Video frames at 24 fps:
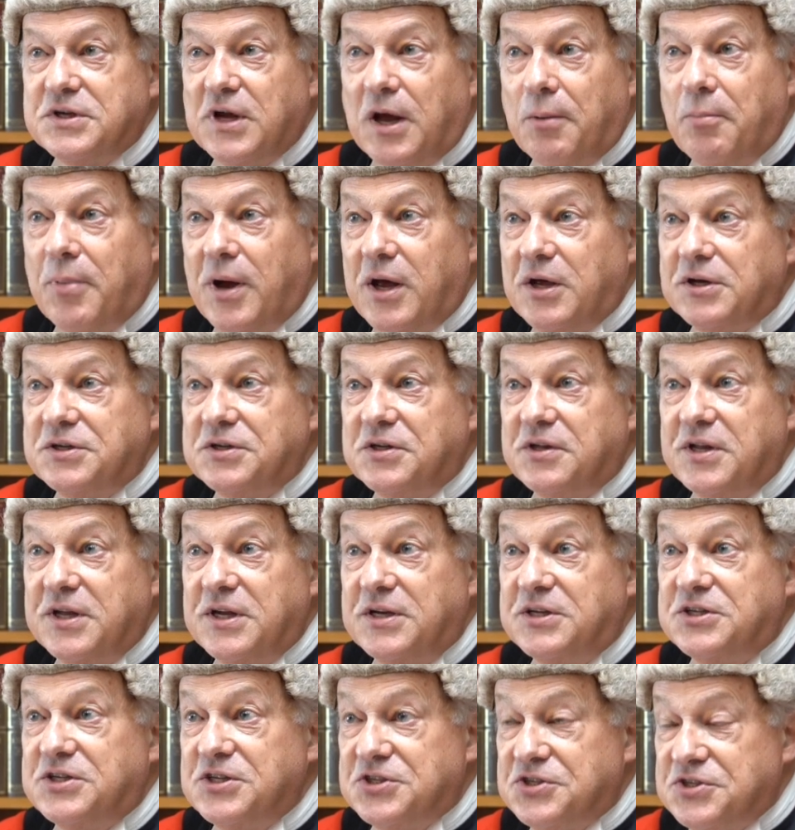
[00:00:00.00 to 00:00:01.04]
about the
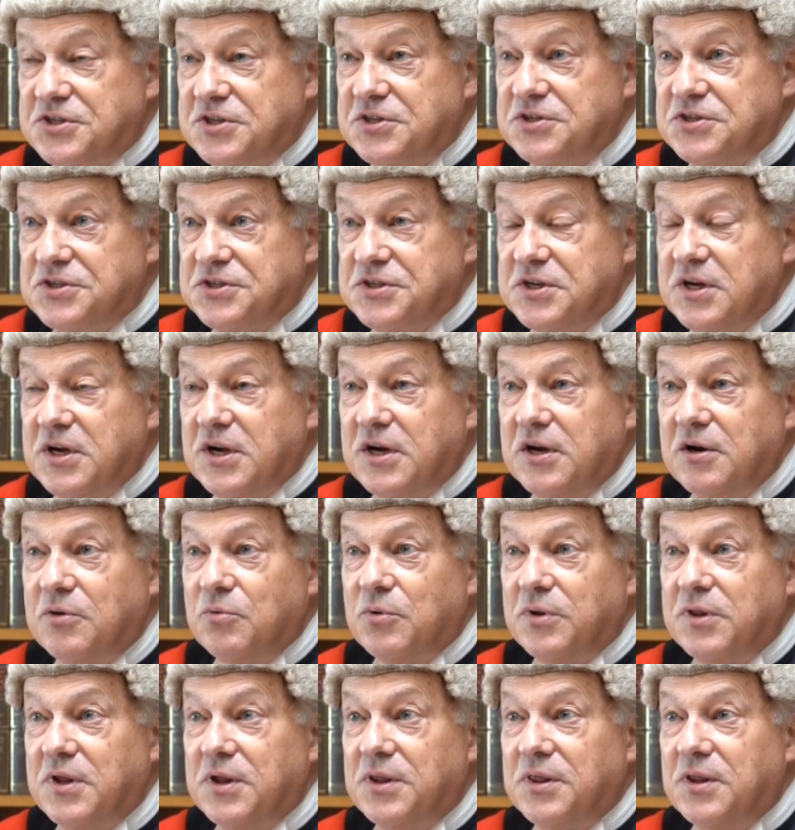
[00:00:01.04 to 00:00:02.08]
distancing
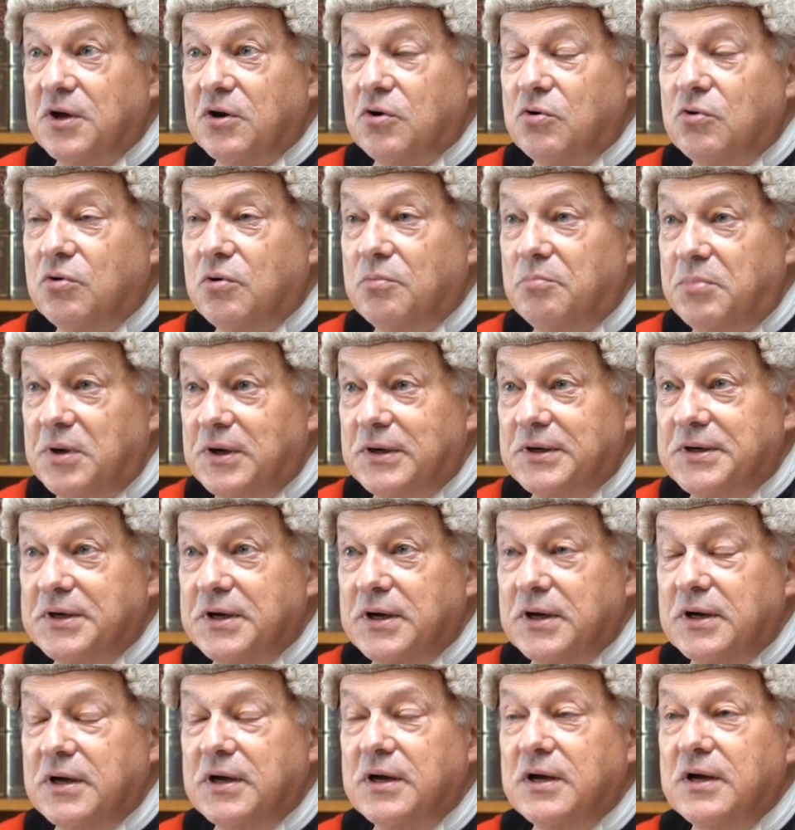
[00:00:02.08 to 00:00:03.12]
within the court
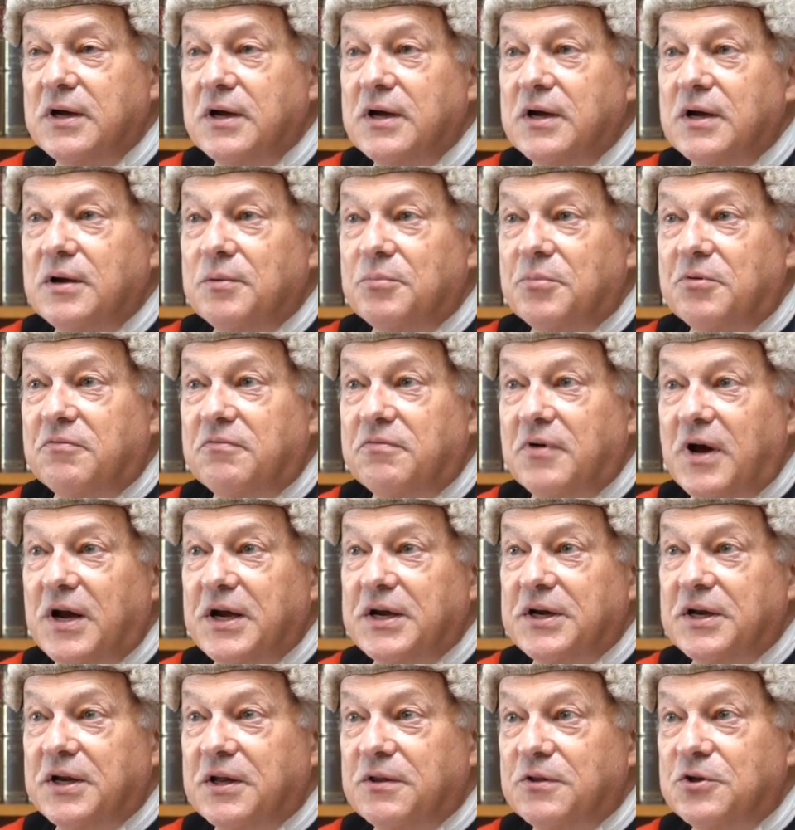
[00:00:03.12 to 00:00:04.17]
building,
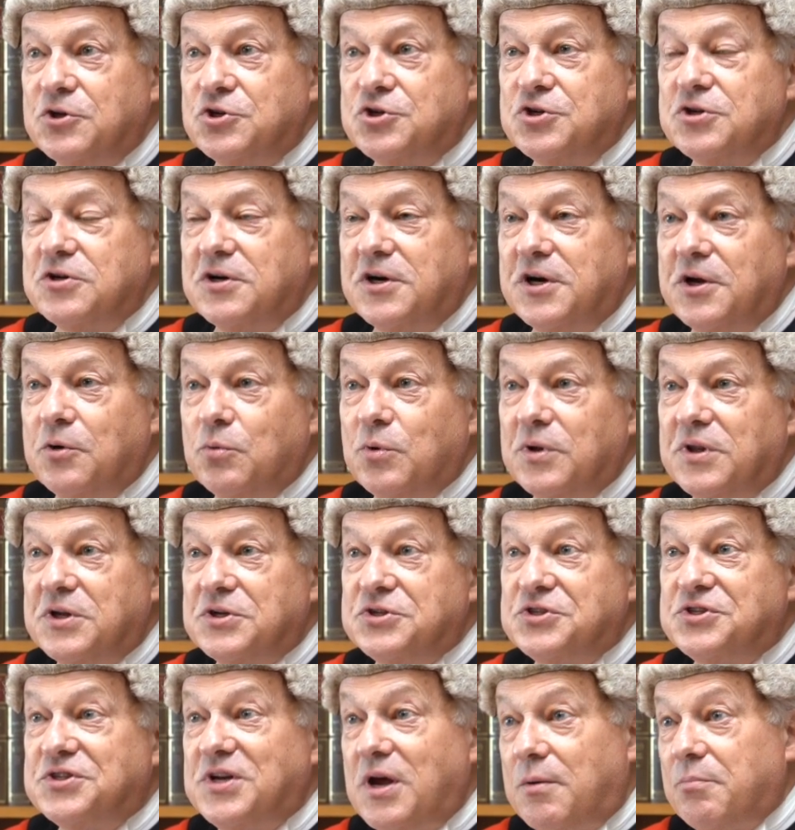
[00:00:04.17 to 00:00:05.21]
providing the jury with a
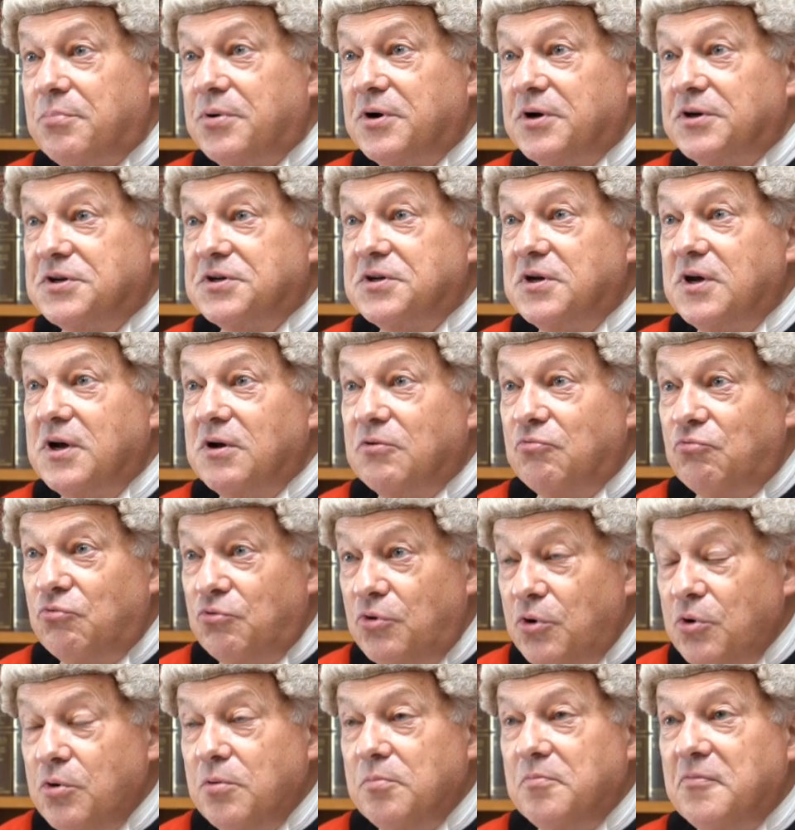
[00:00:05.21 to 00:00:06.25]
separate
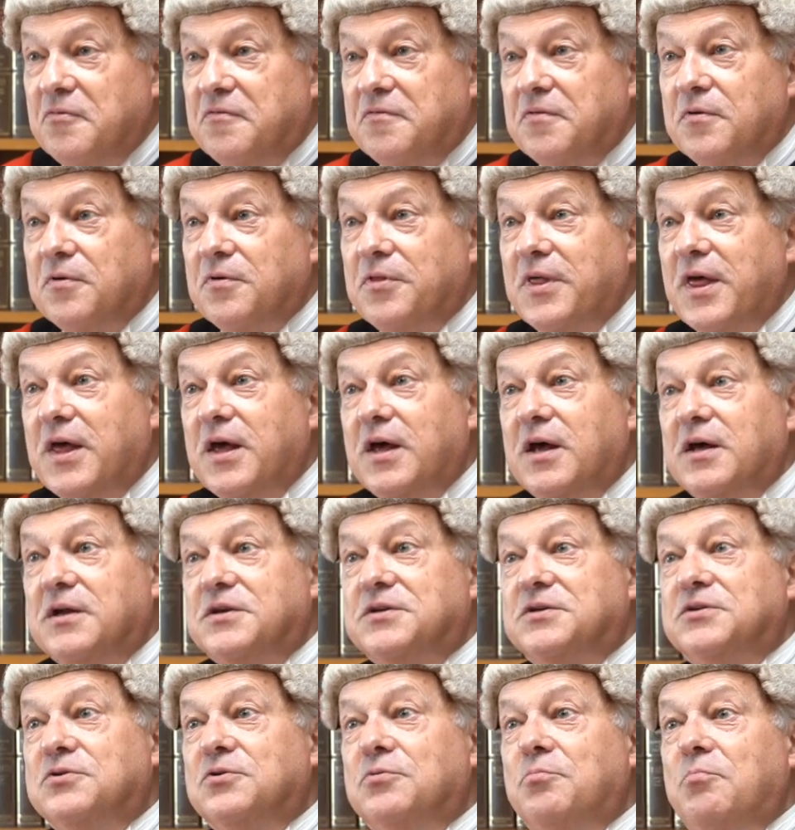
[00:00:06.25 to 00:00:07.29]
room for there
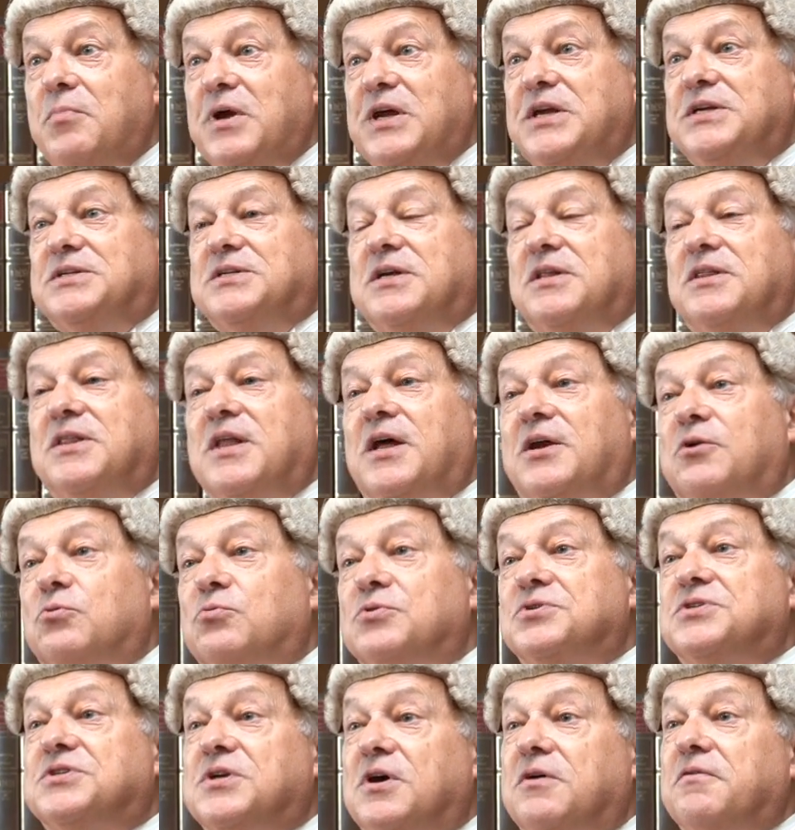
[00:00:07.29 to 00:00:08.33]
to meet and then
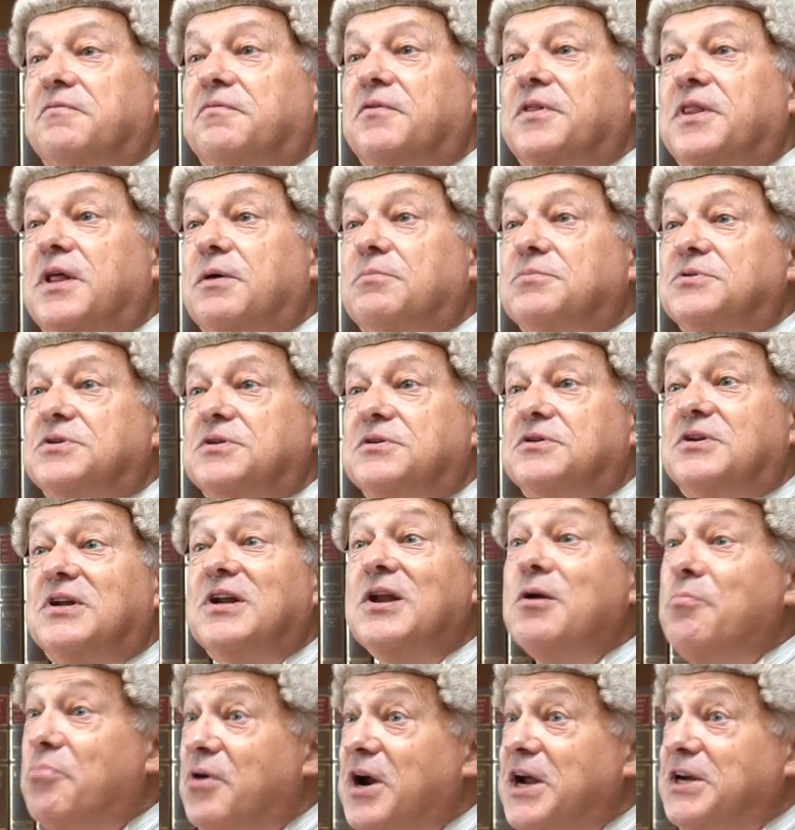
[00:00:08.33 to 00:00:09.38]
also for them to
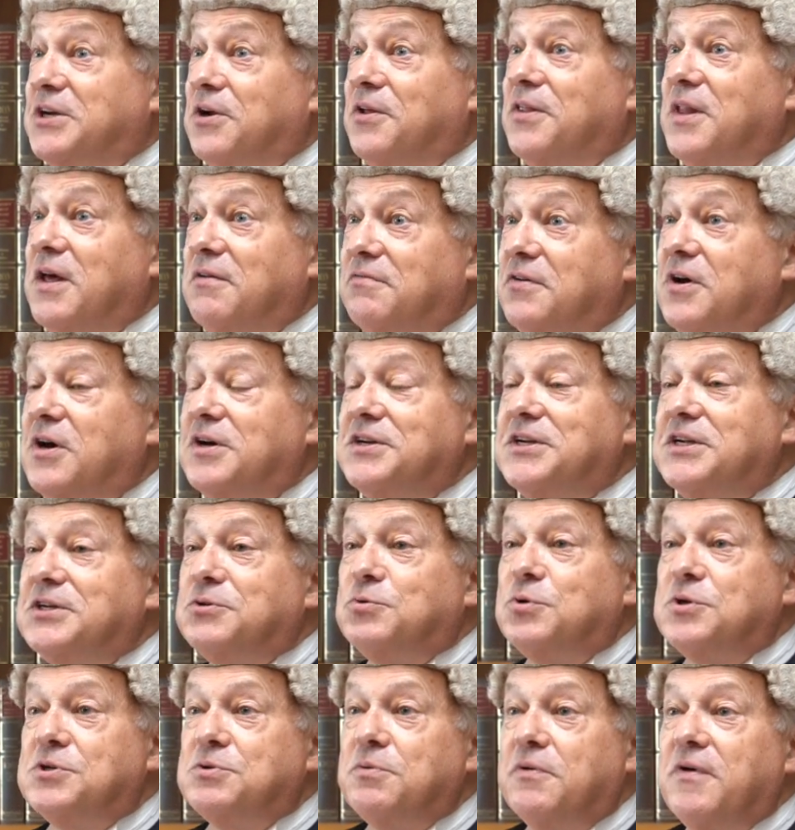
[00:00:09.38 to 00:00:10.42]
deliberate on their verdict,
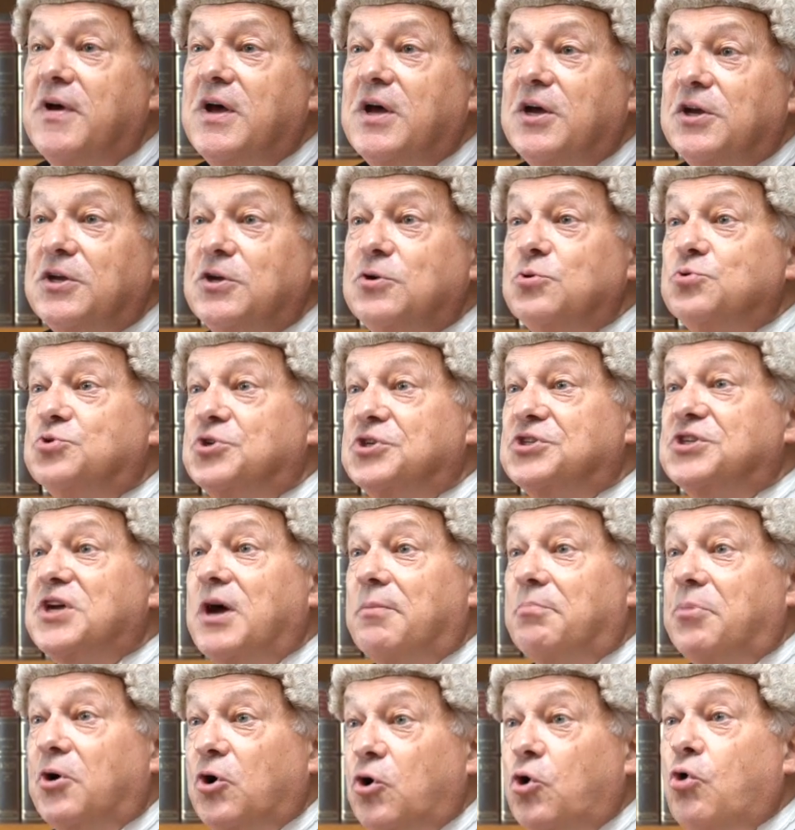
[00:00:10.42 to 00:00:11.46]
which we used a
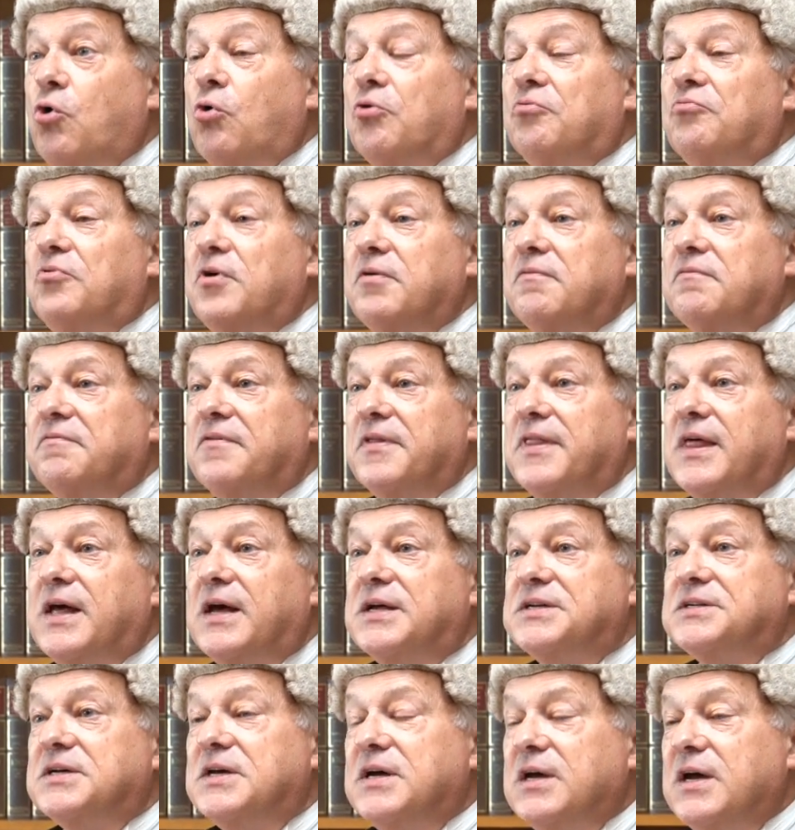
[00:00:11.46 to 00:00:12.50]
separate courtroom for that.